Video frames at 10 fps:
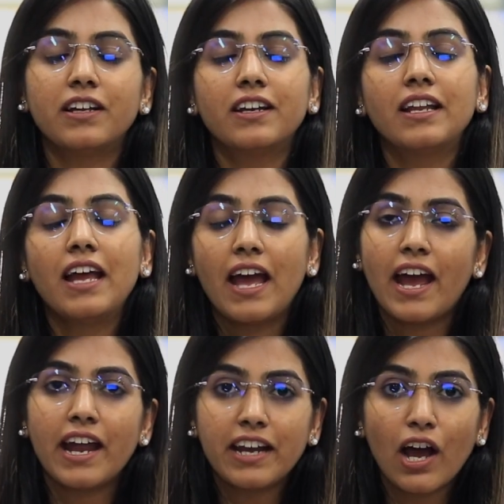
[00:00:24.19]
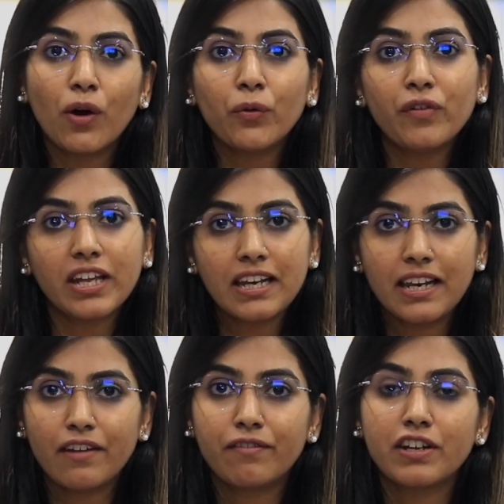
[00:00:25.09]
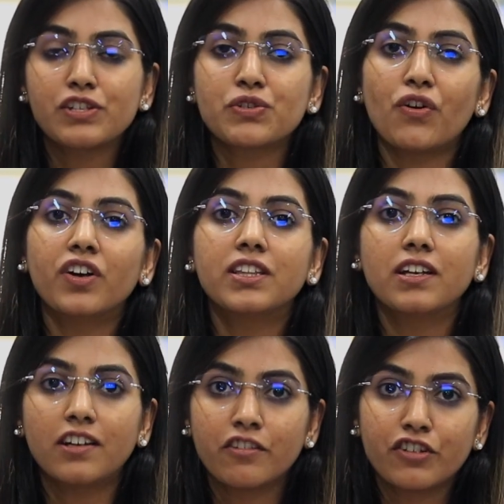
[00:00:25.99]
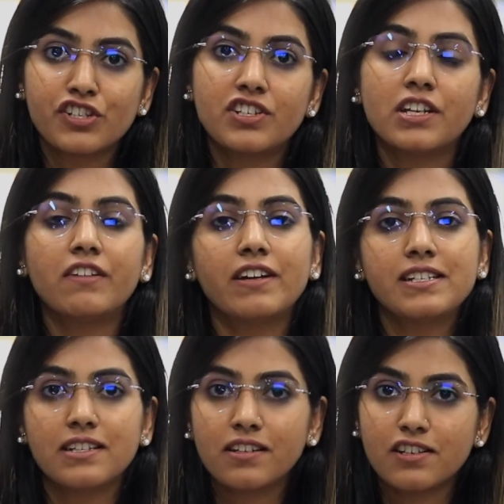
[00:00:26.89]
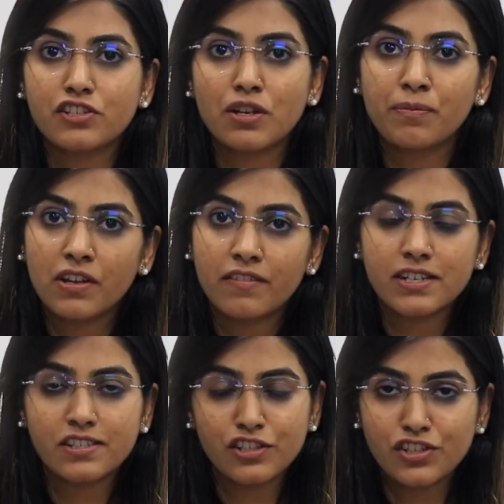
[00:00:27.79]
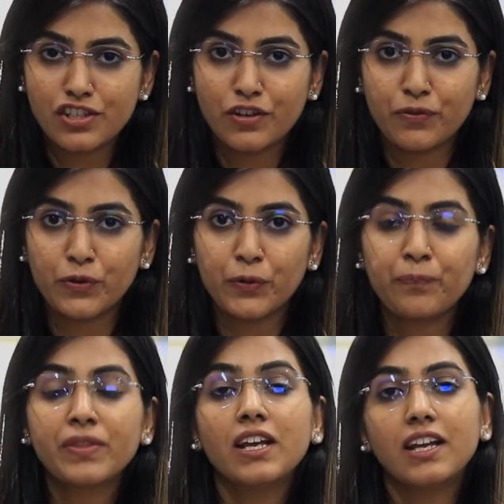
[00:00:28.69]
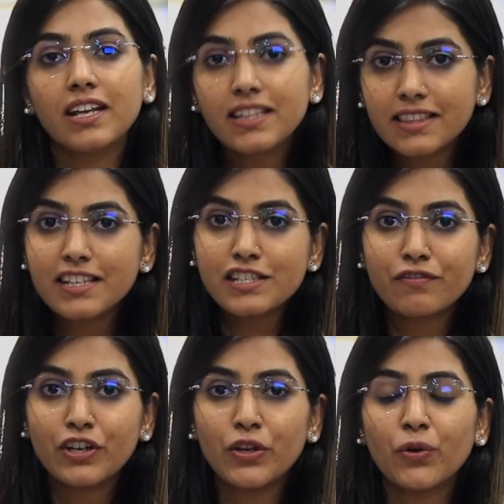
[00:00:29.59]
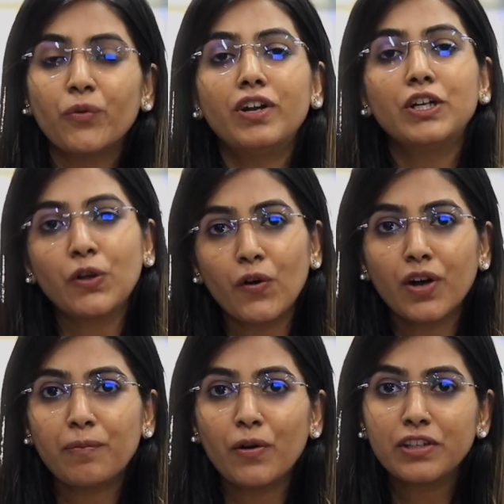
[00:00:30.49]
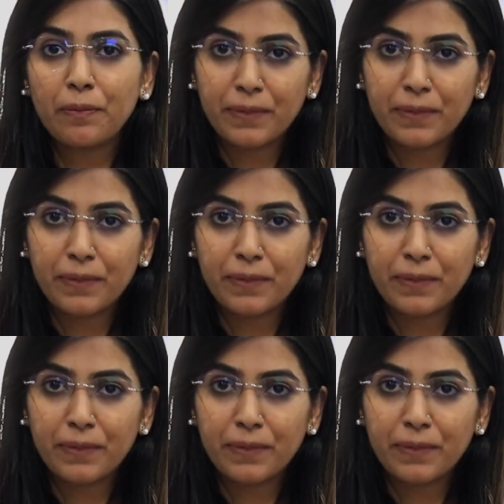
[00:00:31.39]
done, and how we can leverage on the conversion events and custom events in GA4. In this video, we'll talk about the